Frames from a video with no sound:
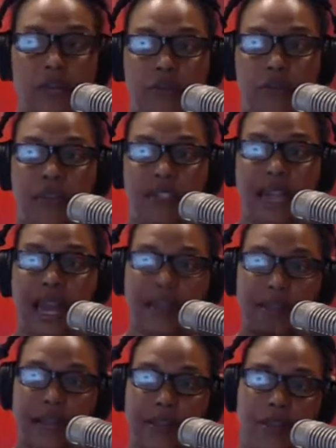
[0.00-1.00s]
those
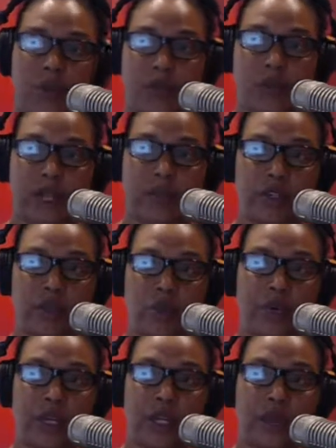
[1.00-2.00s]
10 that's overwhelming
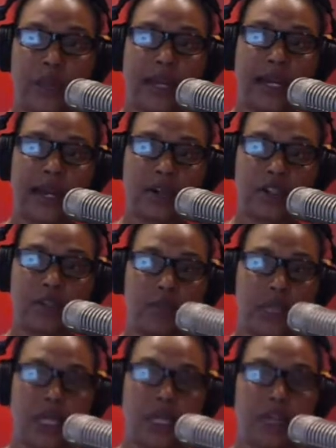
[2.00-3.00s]
you, it might actually
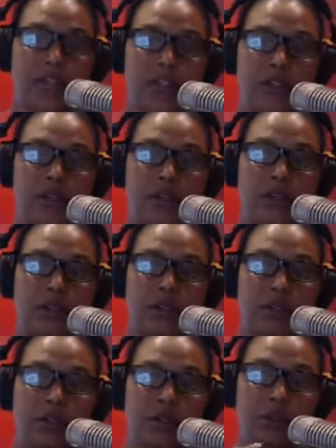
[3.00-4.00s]
be that you can
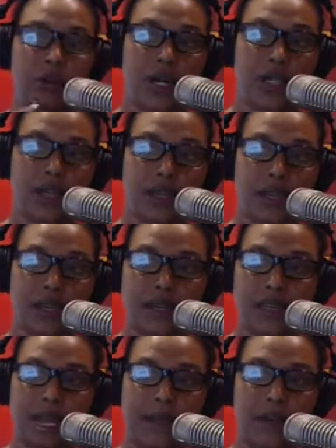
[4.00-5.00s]
do one at a
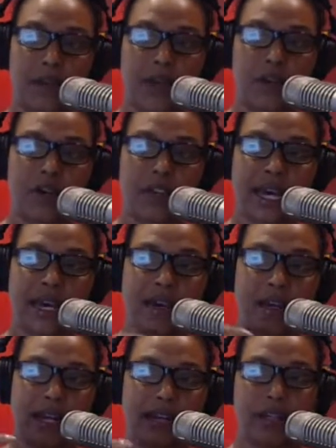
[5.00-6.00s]
time. You conquer that.
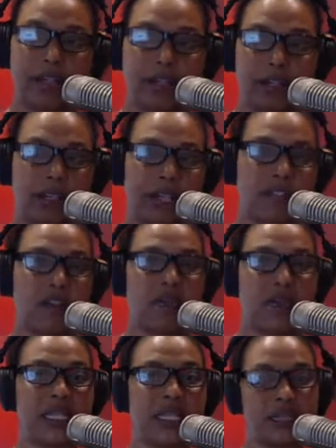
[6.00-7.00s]
All right, good. That's off
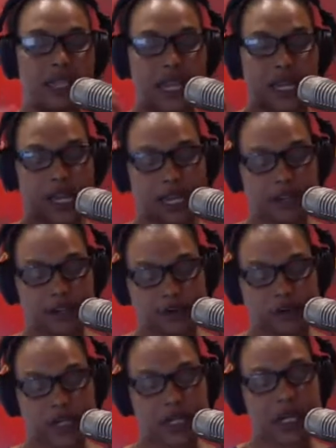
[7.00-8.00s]
my list. Another
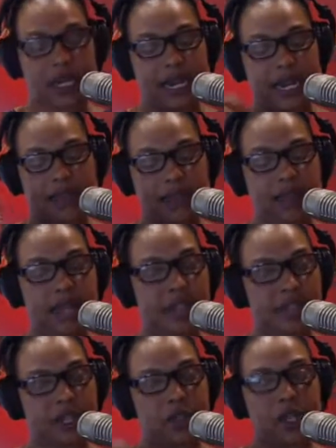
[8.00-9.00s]
one, and then
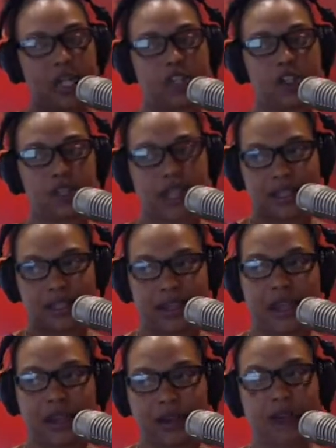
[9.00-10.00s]
that's how you kind of shell it
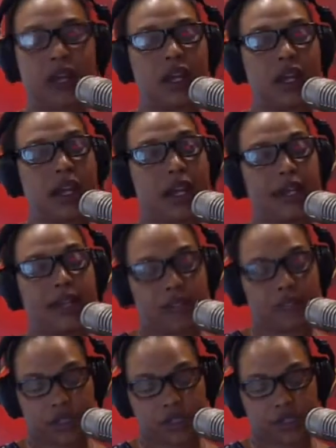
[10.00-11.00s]
down, and
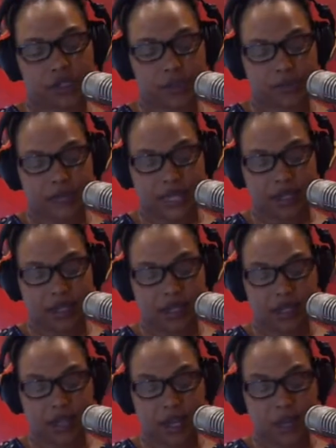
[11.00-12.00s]
it's just make
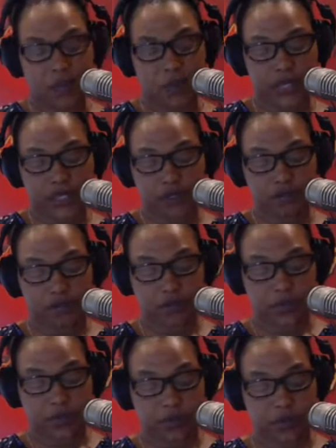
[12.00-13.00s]
things a lot more easier for
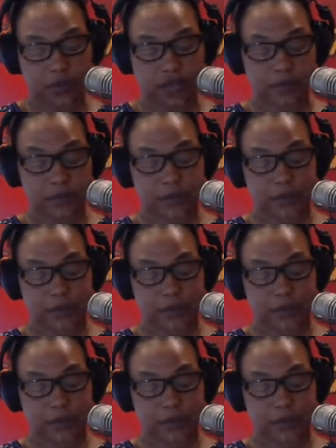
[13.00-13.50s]
you. Okay.